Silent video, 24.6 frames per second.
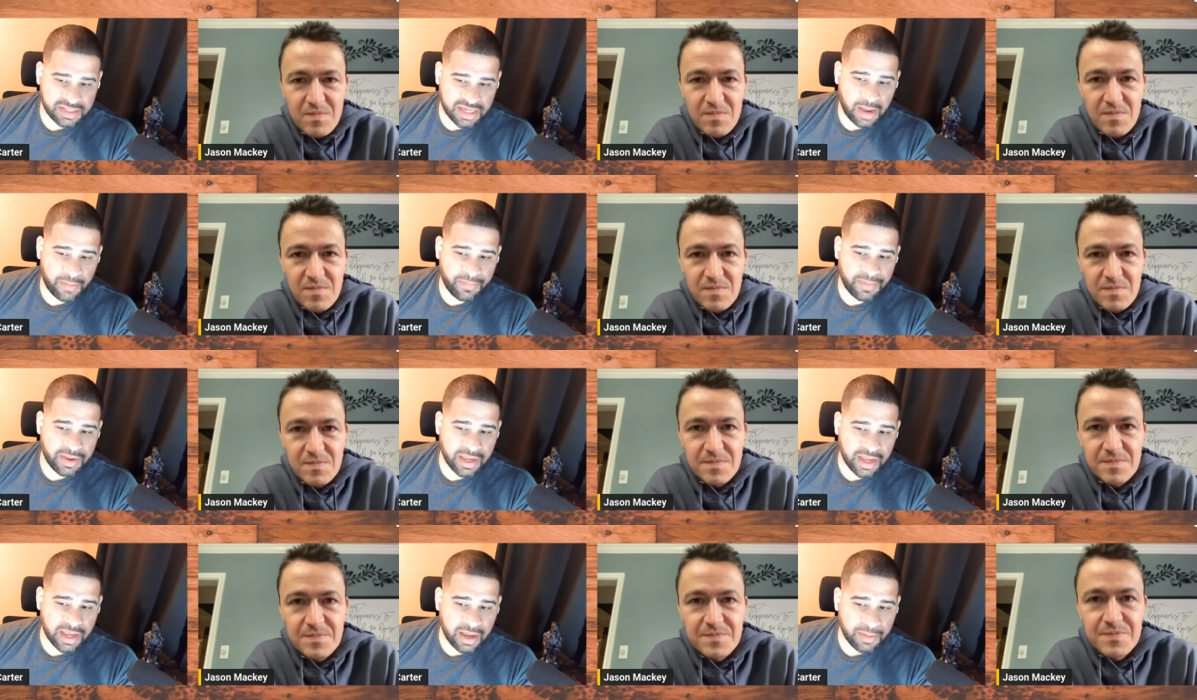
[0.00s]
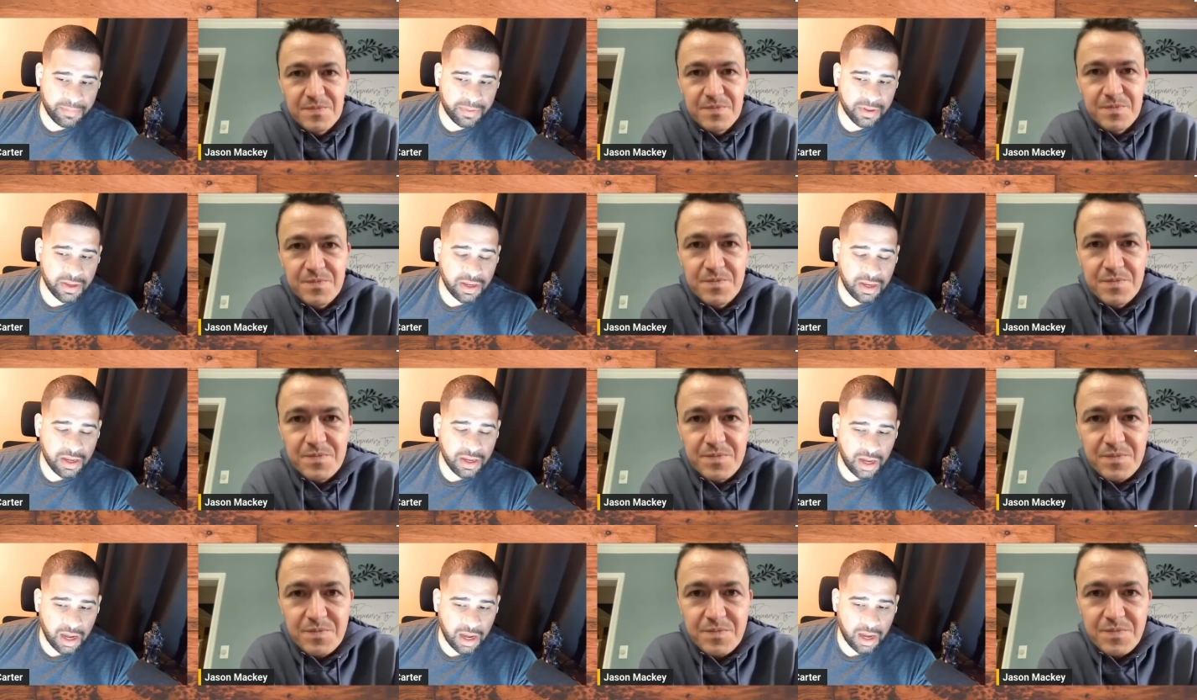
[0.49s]
Speaker 1: coming up
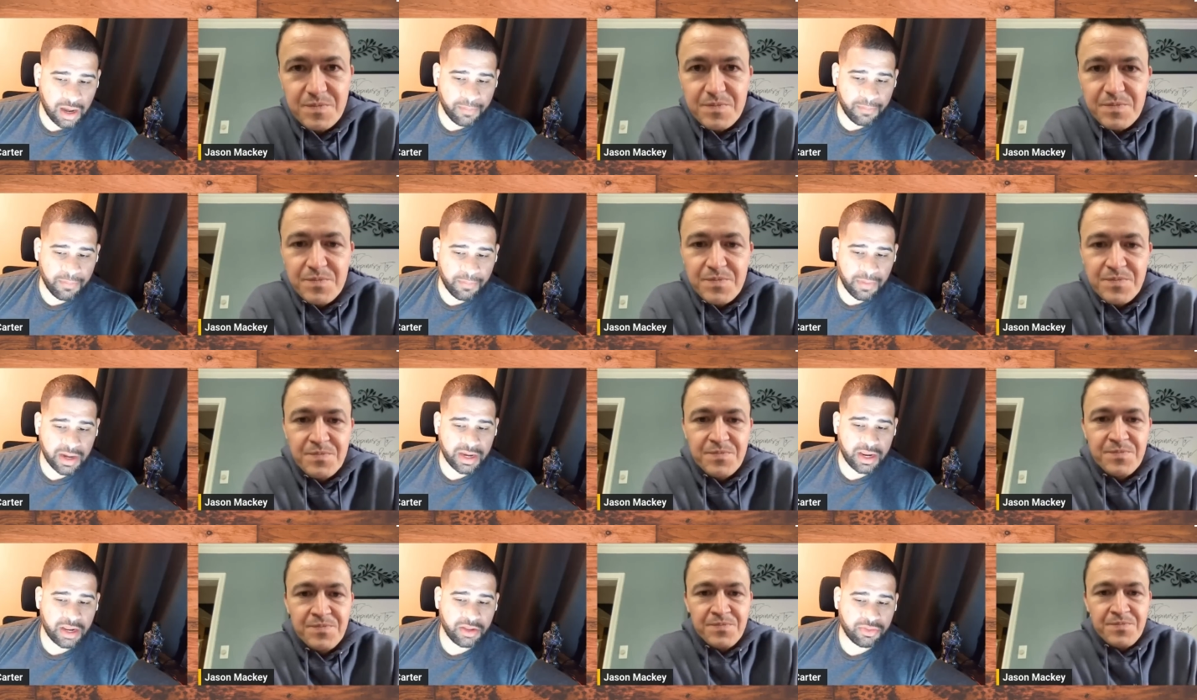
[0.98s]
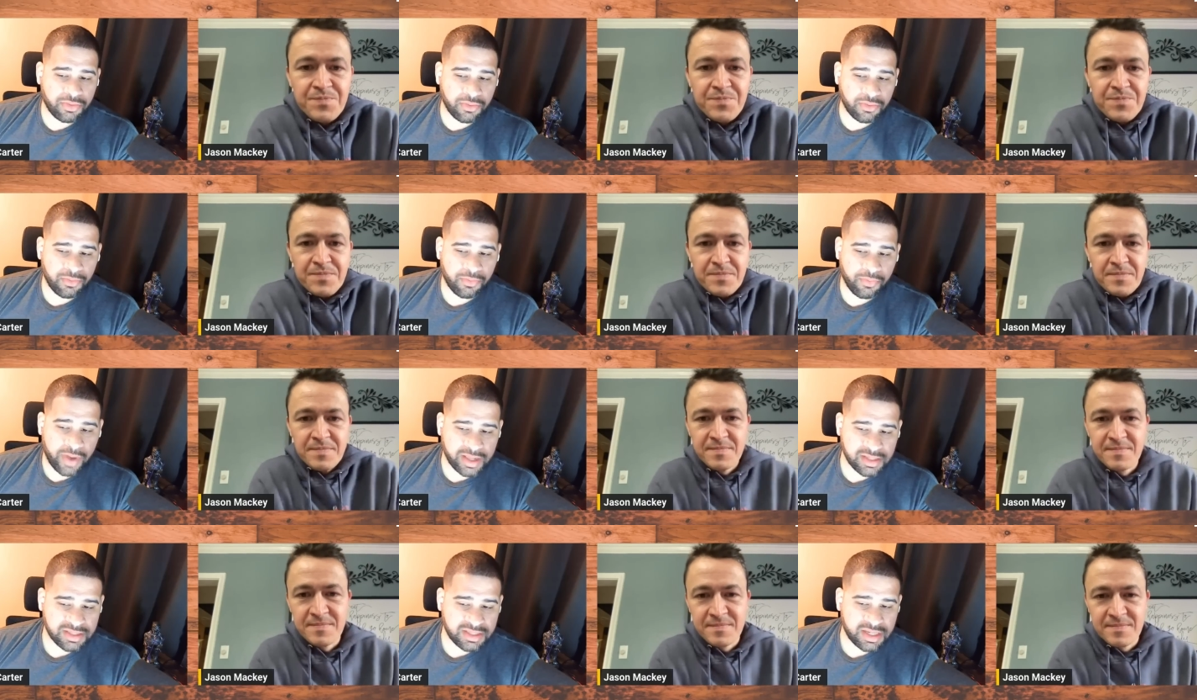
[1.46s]
uh, Monday through
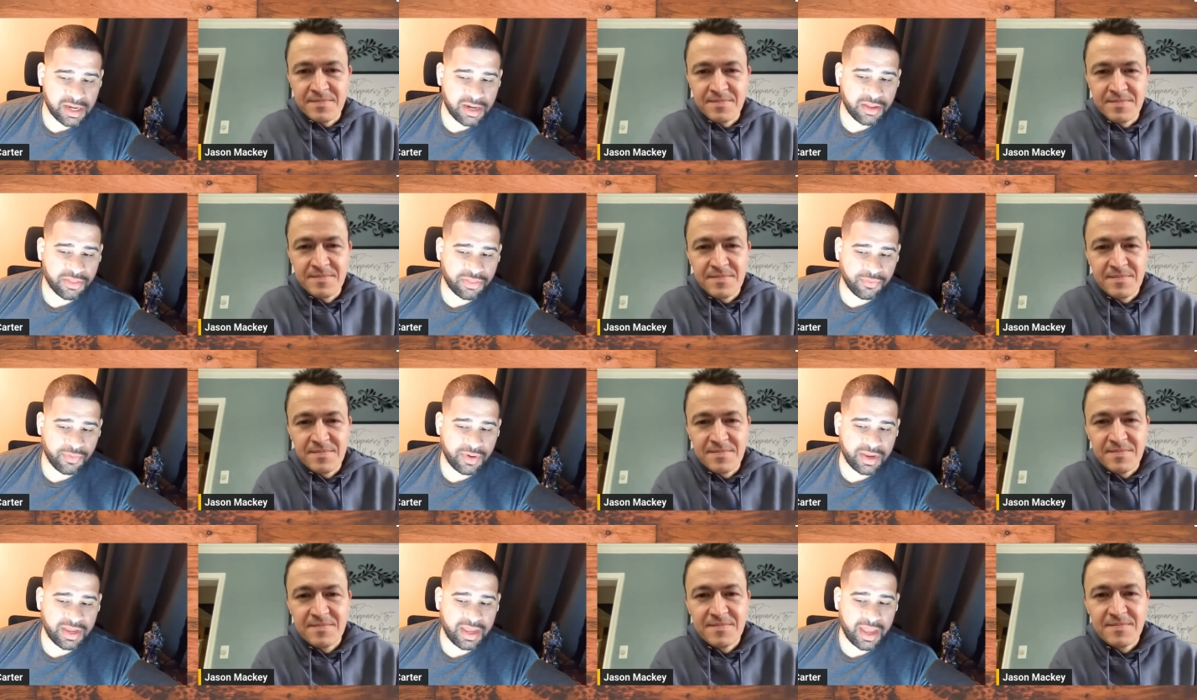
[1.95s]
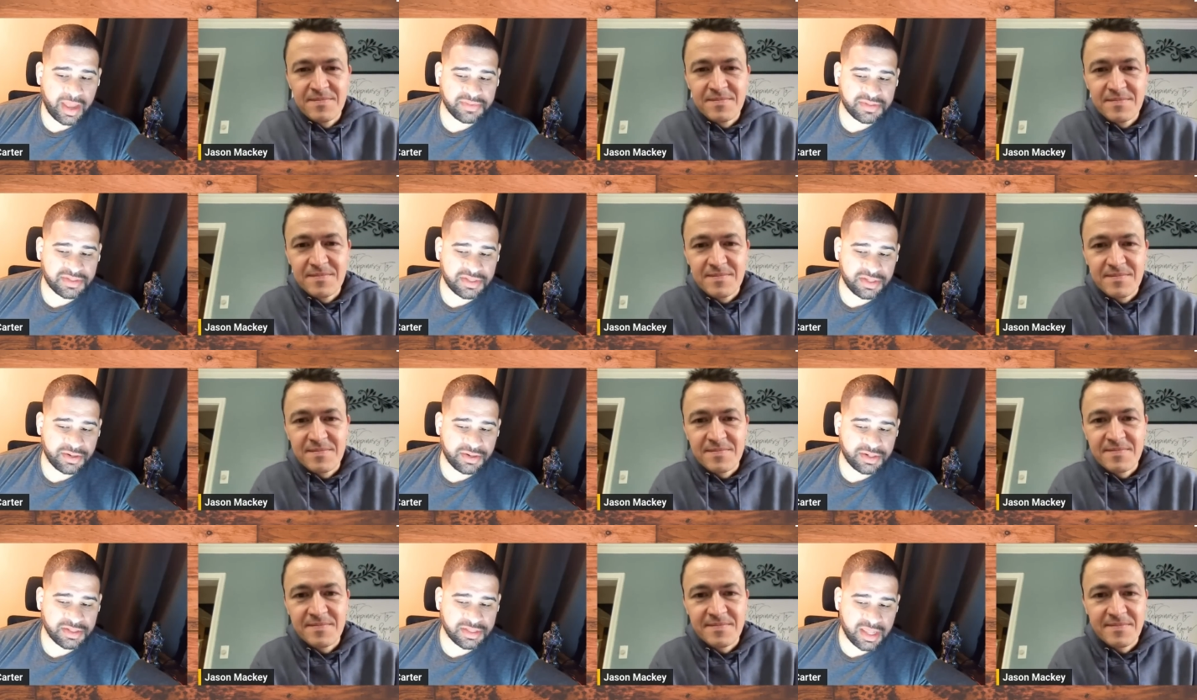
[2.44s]
Wednesday in a three game
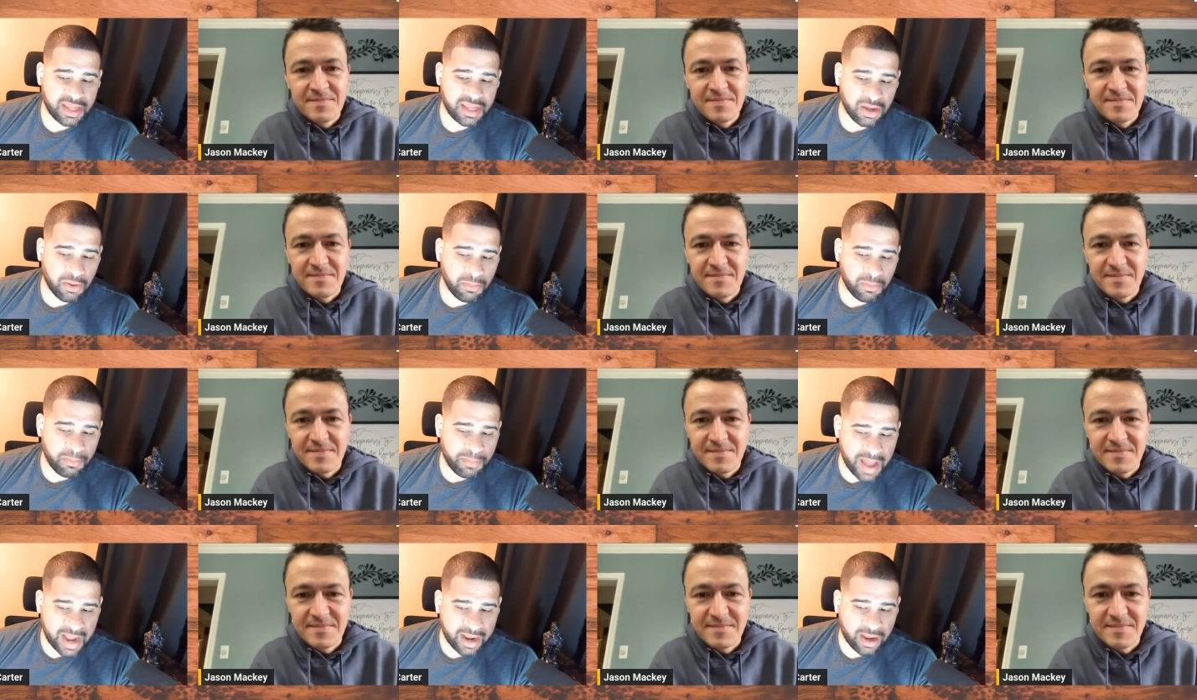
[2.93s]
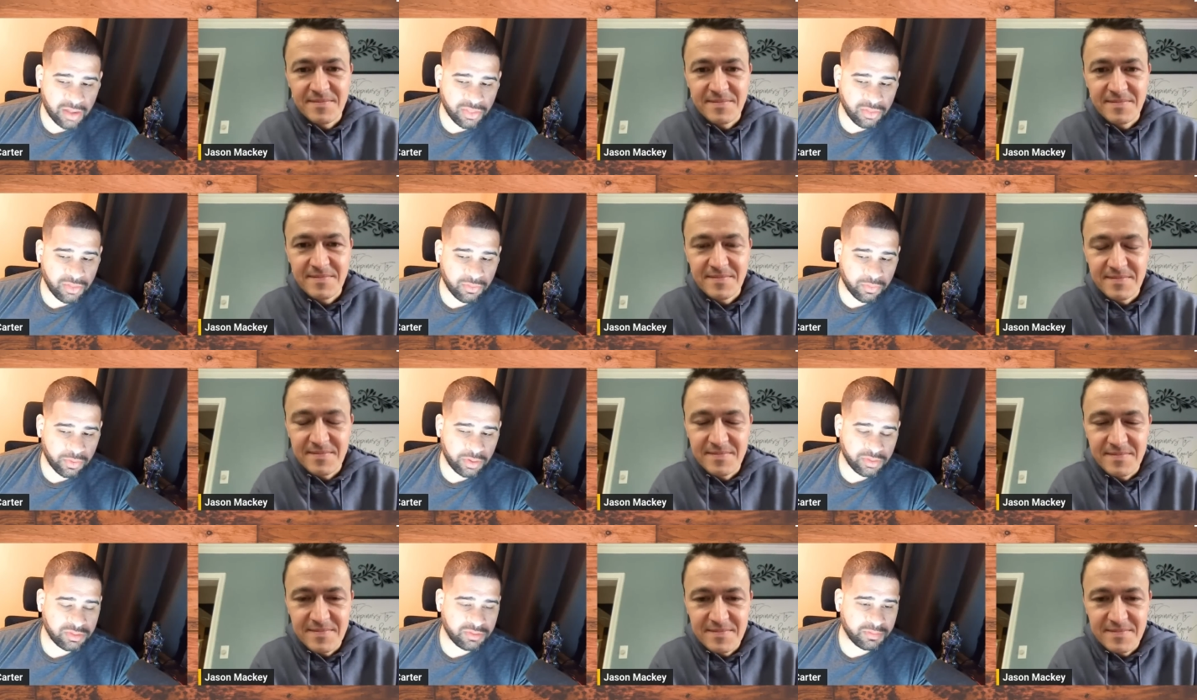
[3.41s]
series. Then they go back on the
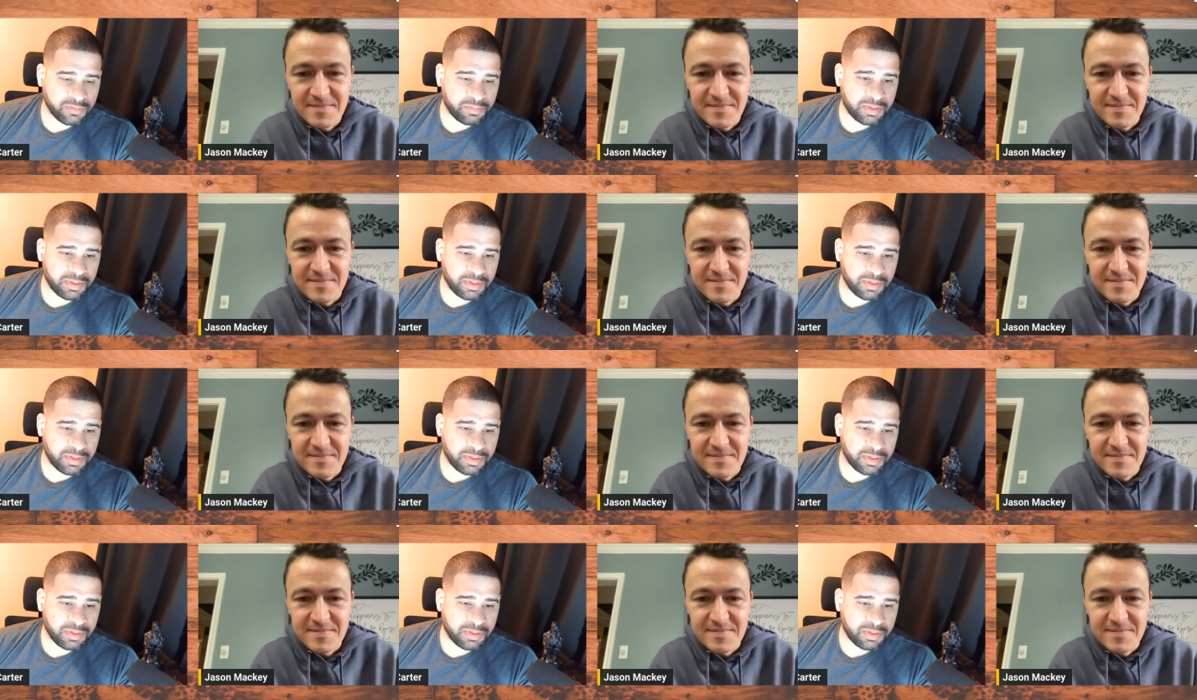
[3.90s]
road to